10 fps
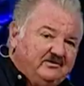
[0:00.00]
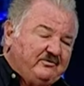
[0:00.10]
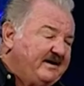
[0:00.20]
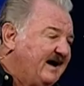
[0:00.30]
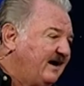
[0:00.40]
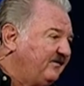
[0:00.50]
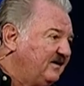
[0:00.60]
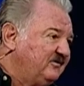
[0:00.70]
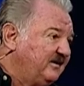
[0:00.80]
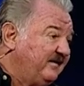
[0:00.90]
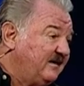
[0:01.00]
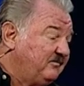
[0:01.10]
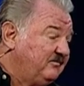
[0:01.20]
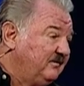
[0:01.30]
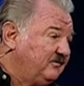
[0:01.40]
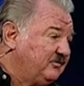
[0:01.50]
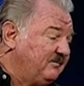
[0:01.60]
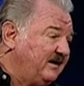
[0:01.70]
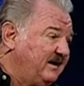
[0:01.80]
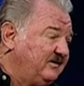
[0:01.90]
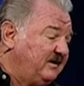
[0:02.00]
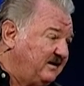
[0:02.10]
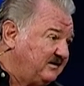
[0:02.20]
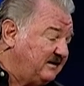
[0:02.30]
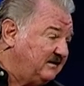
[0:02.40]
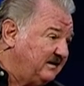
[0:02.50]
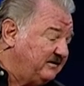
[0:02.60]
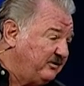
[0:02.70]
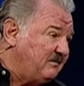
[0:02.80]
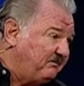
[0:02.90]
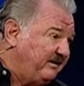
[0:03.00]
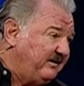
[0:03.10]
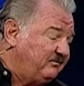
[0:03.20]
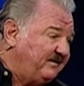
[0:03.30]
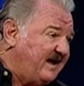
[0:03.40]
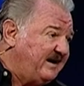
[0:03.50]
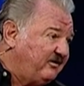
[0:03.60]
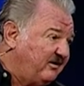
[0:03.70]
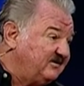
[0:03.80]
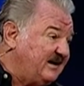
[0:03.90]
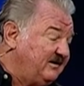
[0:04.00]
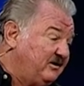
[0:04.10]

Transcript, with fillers: Three and a half years into that Tribulation in, in, that uh, agreement period with Antichrist,